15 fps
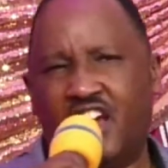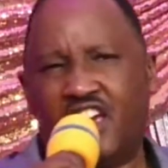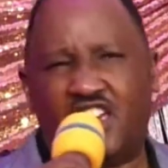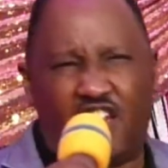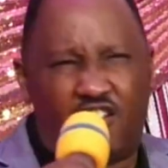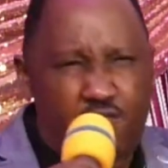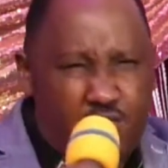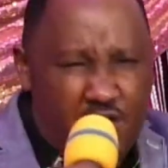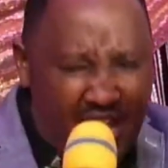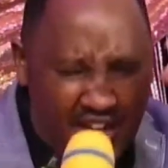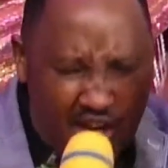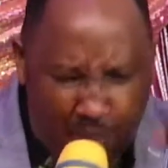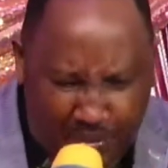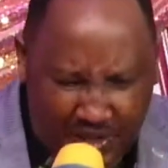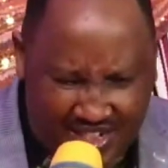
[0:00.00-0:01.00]
Give me an
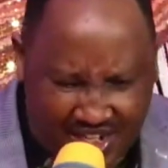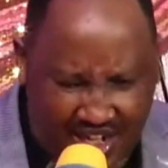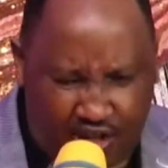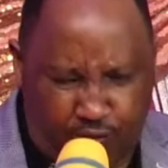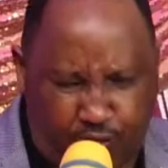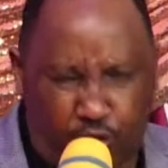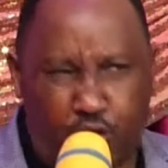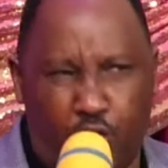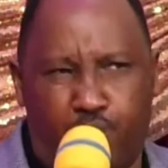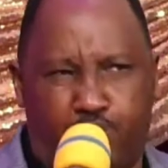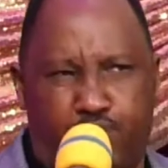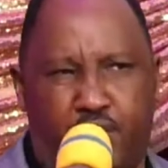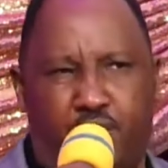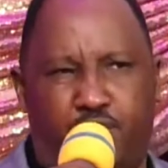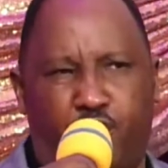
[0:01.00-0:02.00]
appetite for your
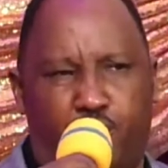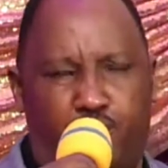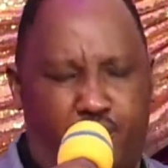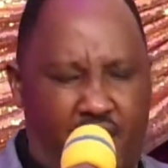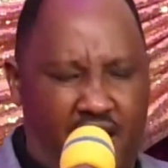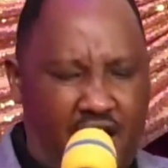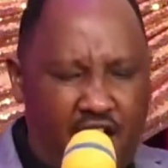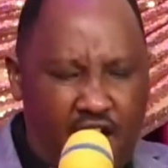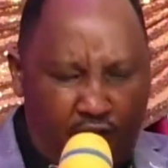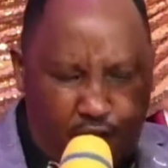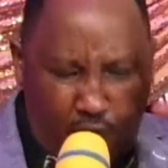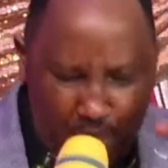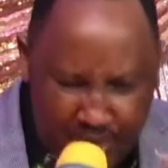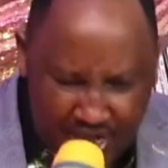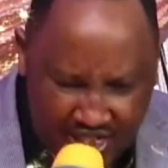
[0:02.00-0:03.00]
pra for prayer,
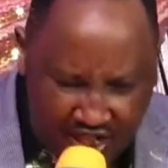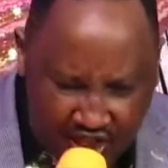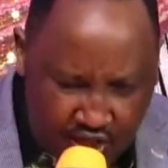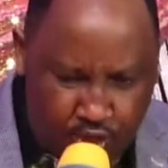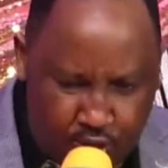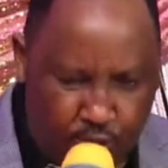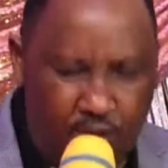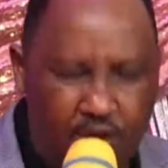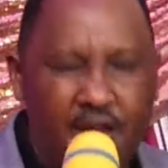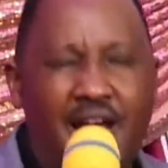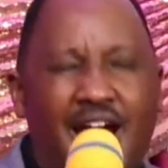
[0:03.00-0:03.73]
for meeting you.